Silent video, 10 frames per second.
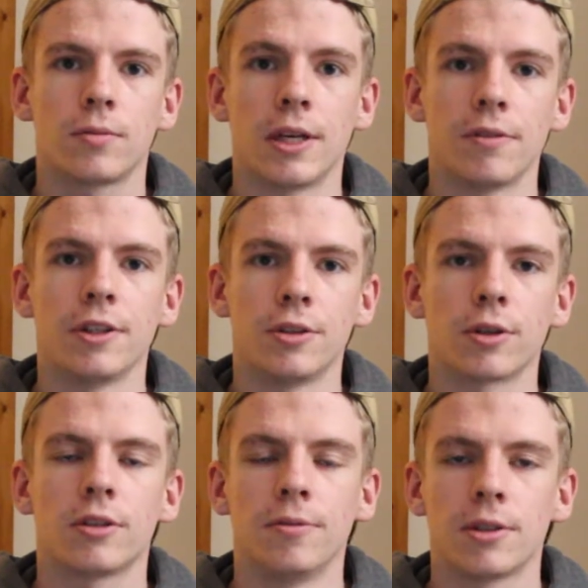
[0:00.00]

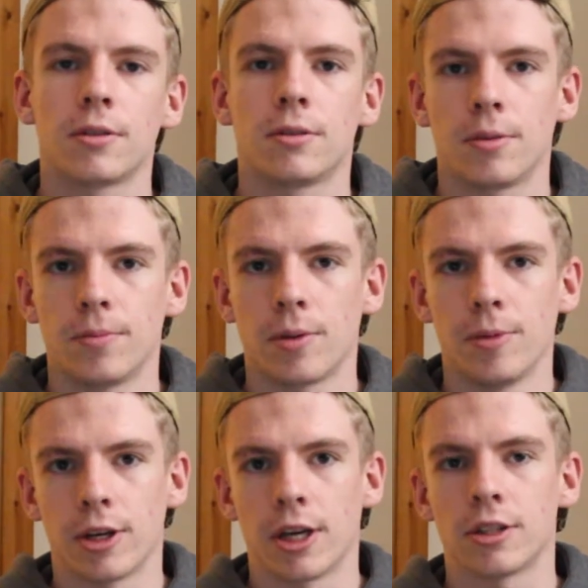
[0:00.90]
individual
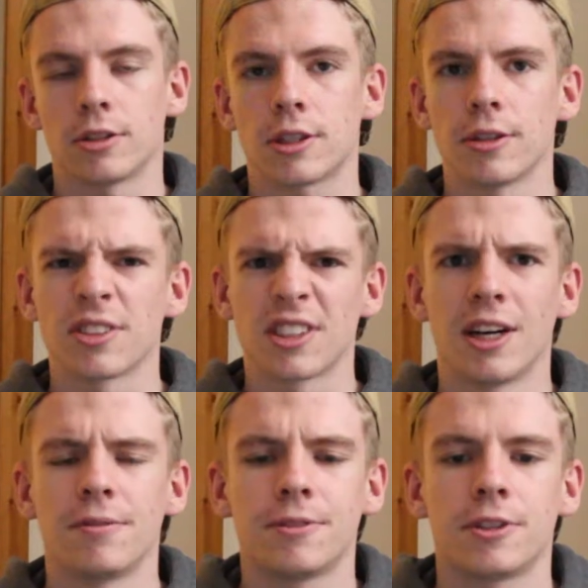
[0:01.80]
communication skills and
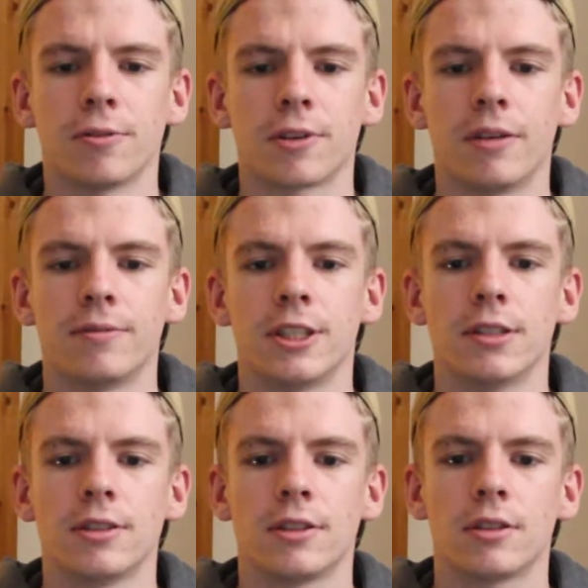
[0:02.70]

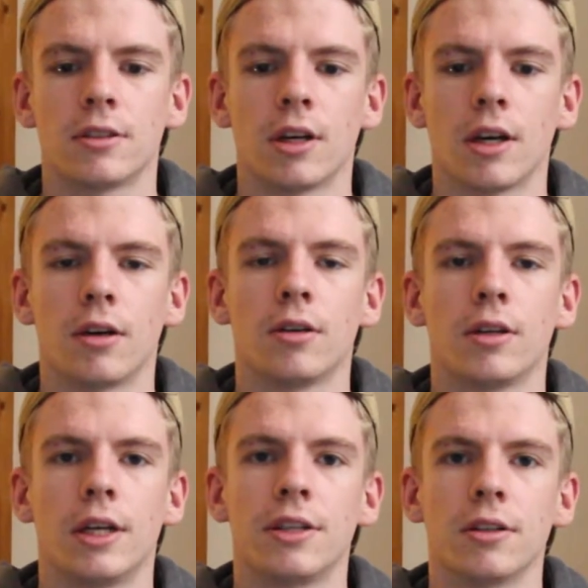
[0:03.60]
self-confidence
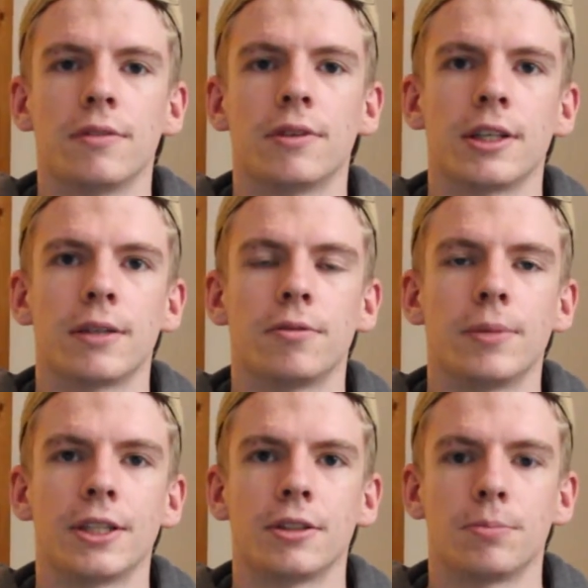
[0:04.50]
in delivering
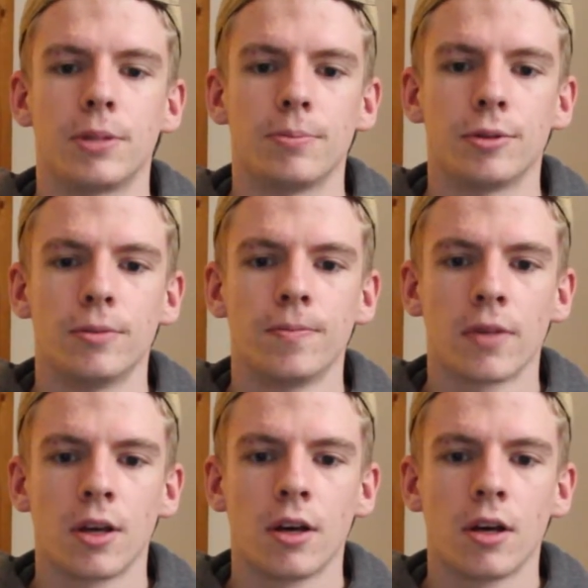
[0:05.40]
information to people,
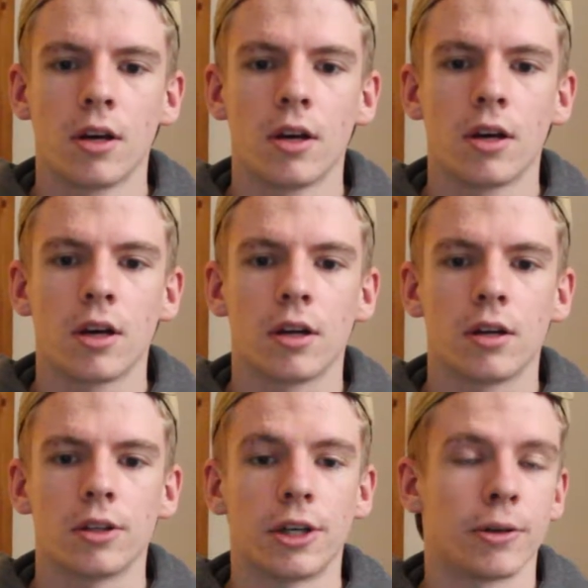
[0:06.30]

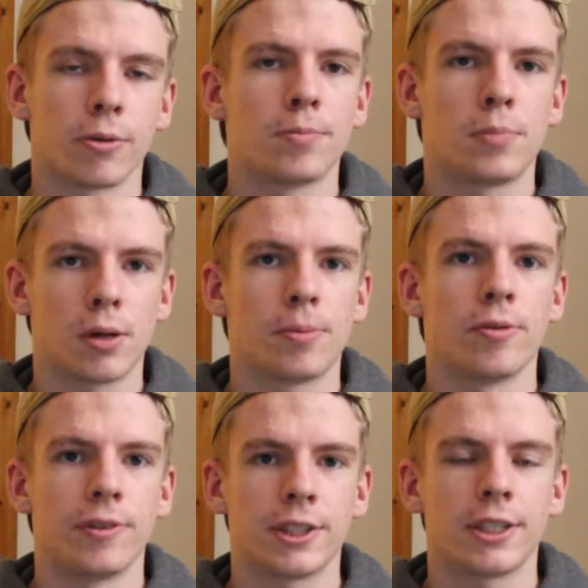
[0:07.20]
learning proper
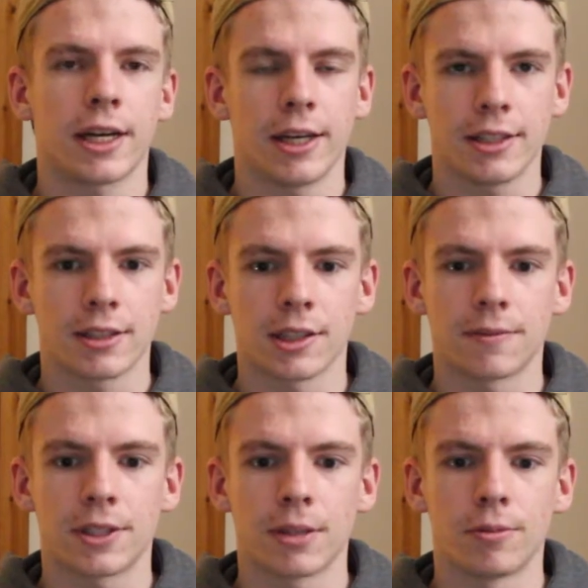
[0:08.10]
revision techniques, as
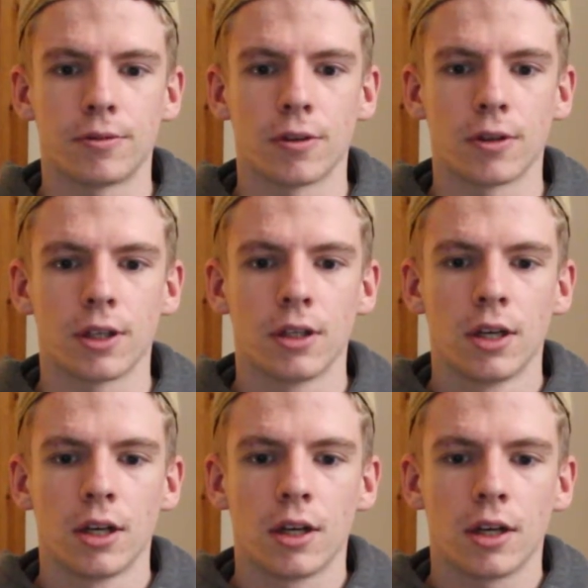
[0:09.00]
I've said before,
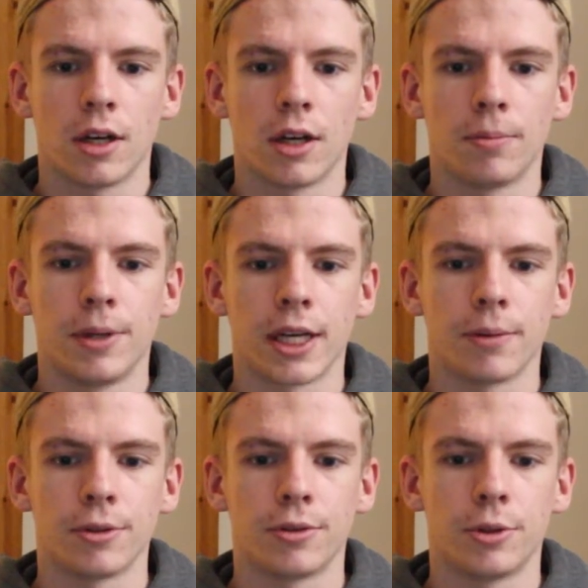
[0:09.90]
being
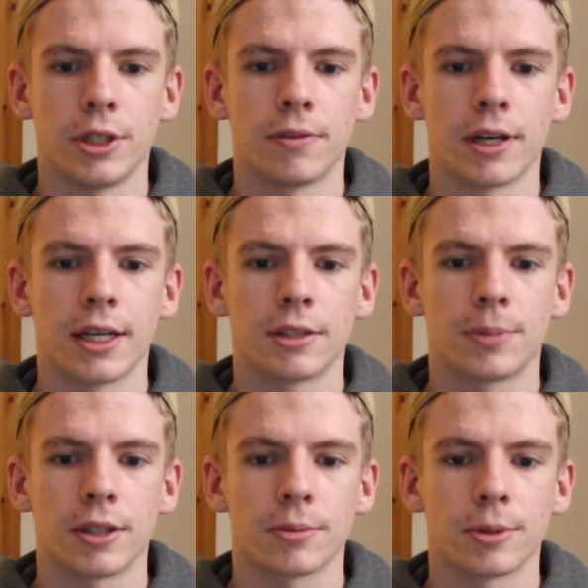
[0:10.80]
able to achieve the highest
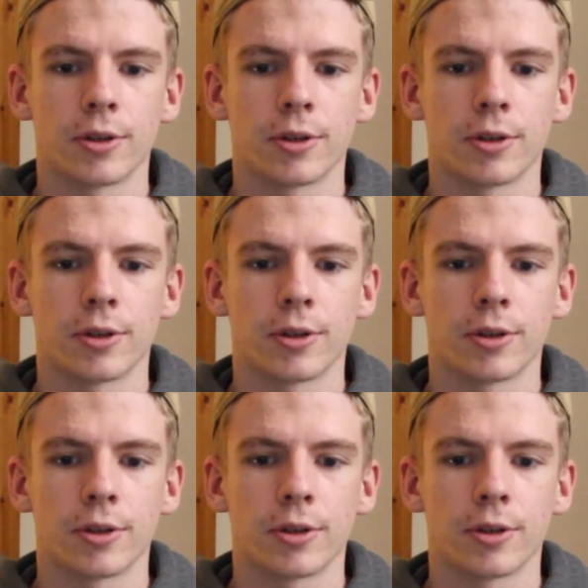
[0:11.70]
possible